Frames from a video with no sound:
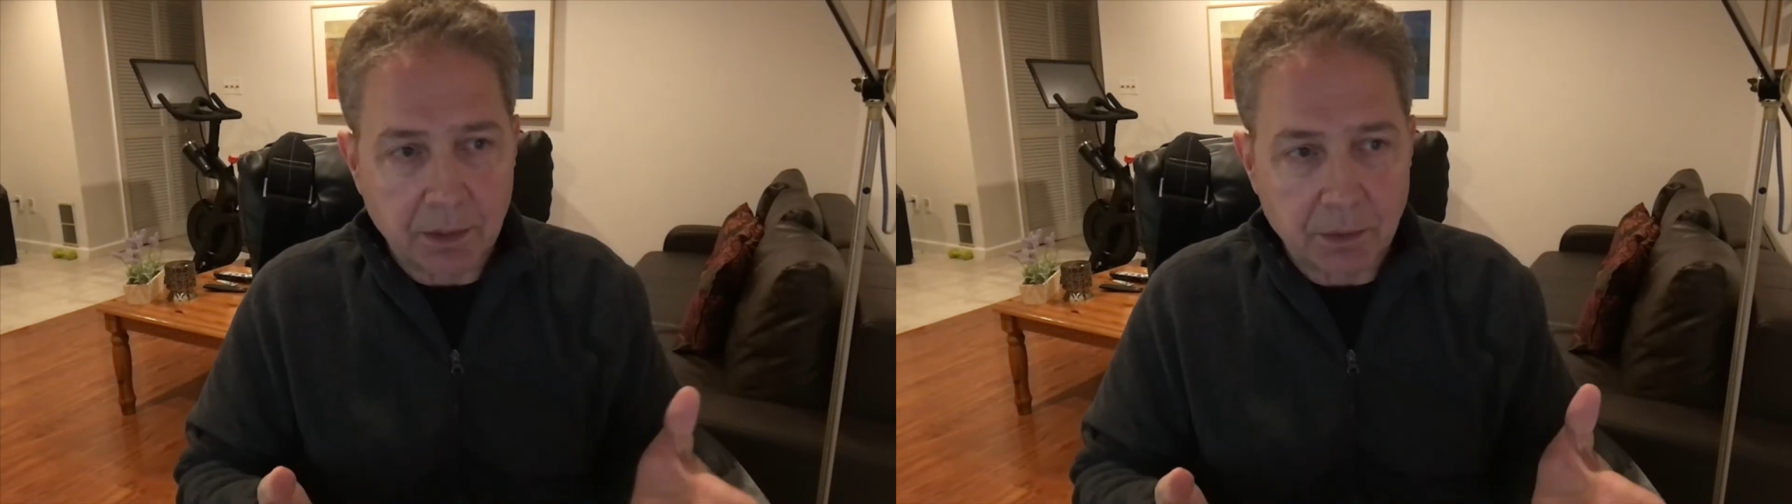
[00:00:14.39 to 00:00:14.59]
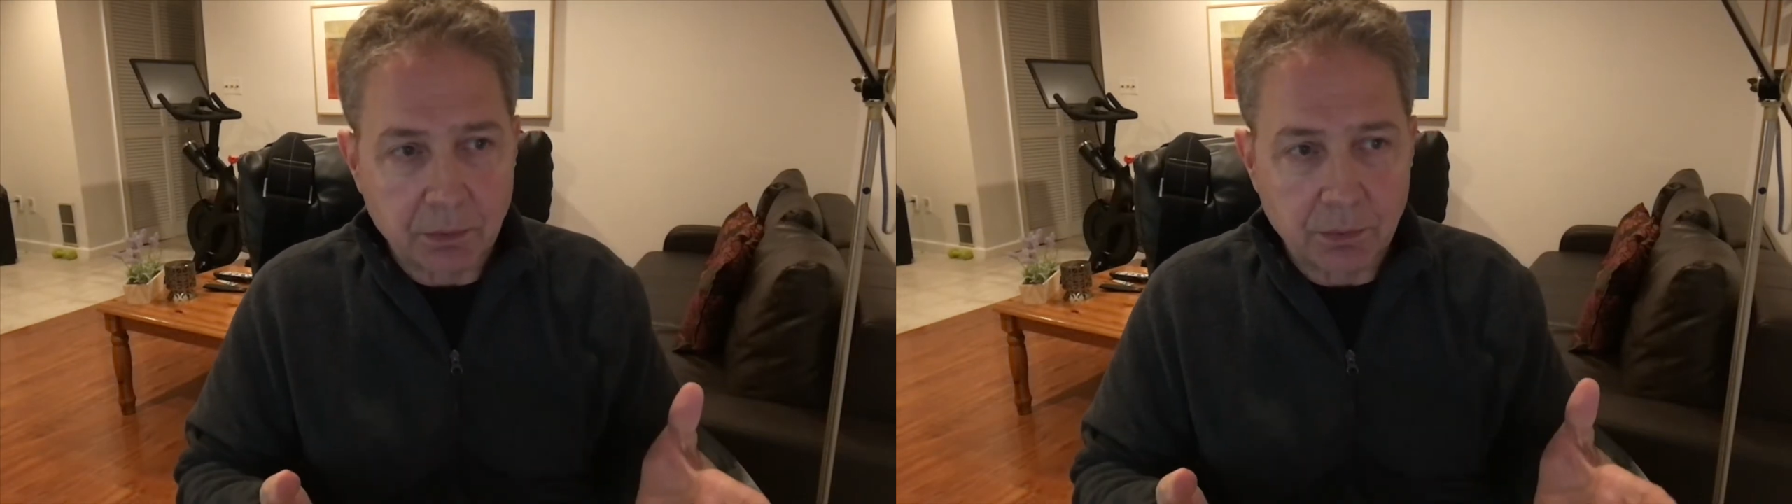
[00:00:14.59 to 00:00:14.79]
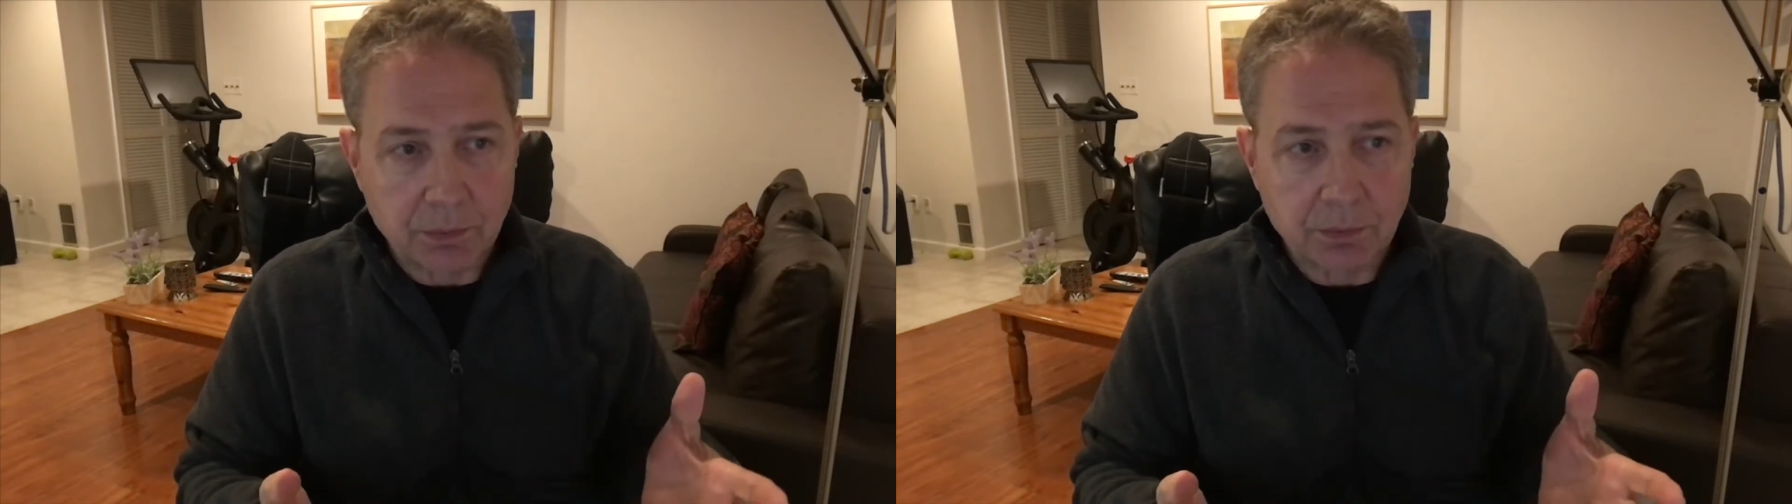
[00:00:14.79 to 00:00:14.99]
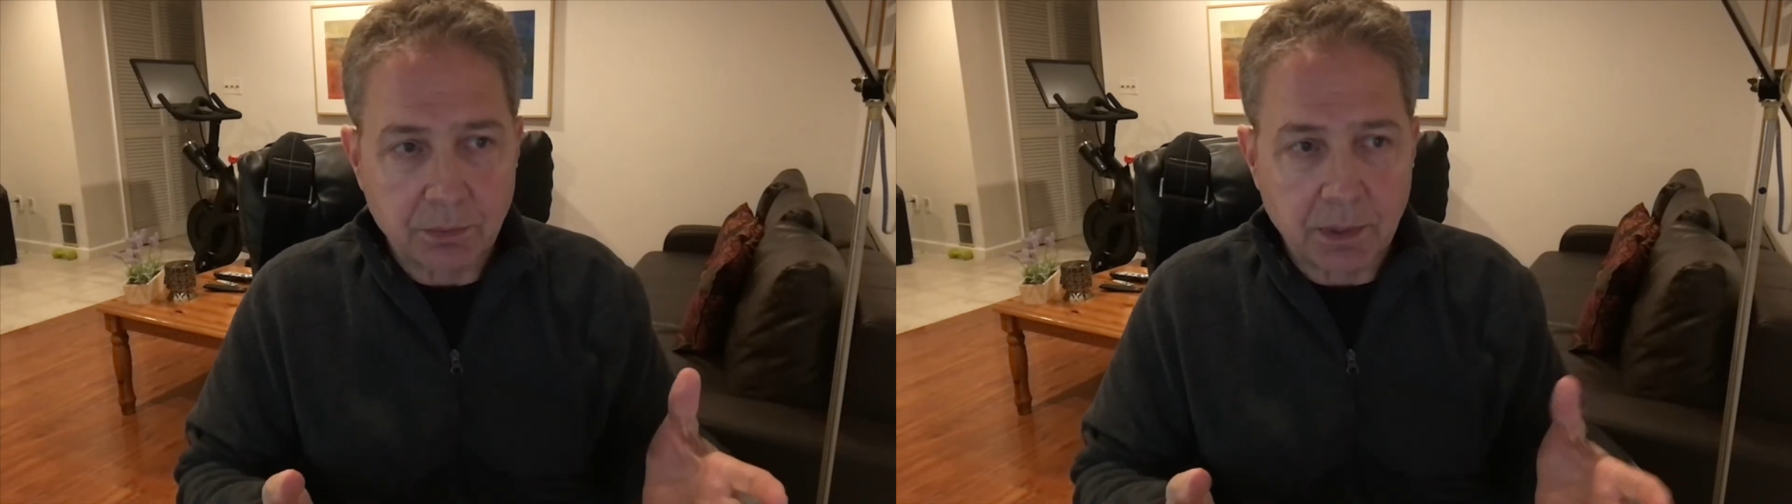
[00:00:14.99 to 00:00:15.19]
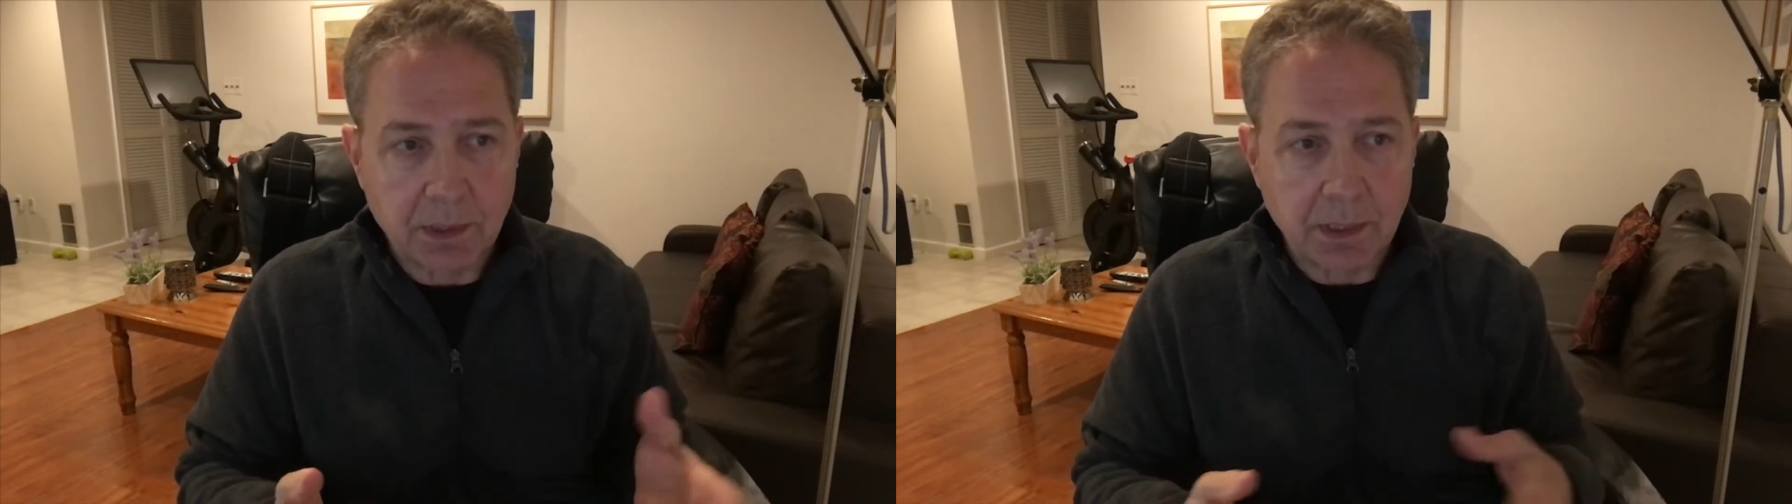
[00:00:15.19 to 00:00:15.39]
tools with
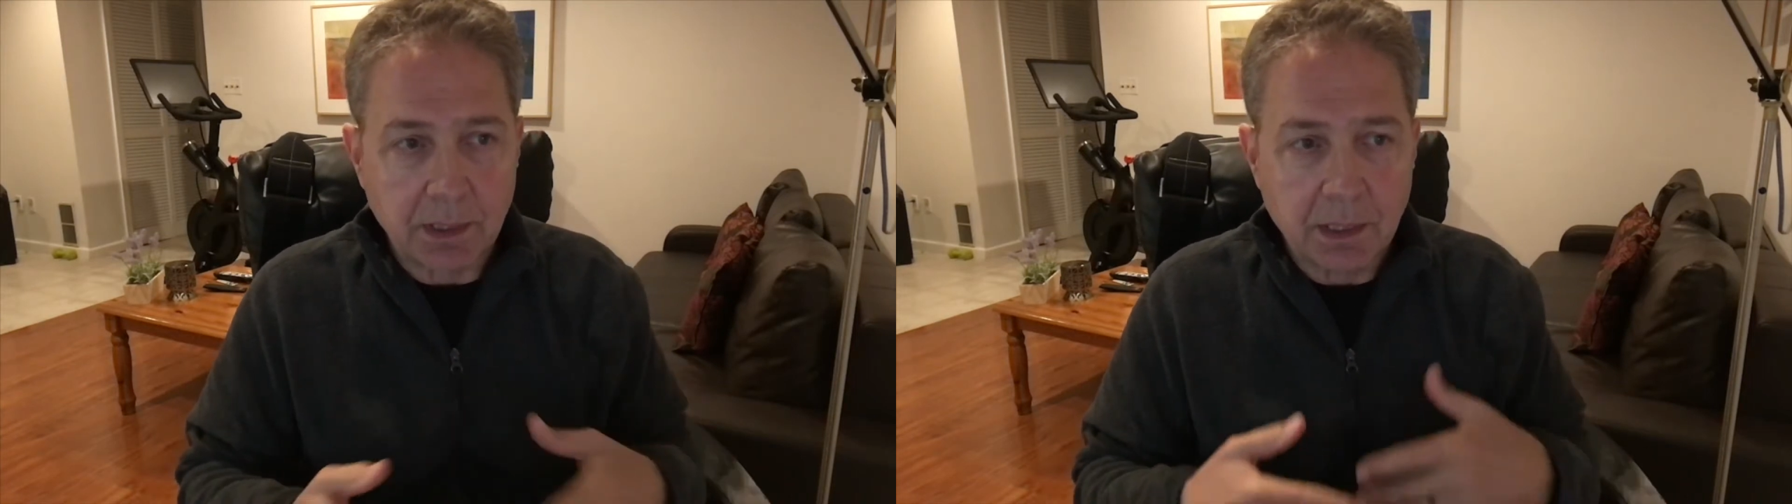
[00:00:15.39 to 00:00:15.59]
the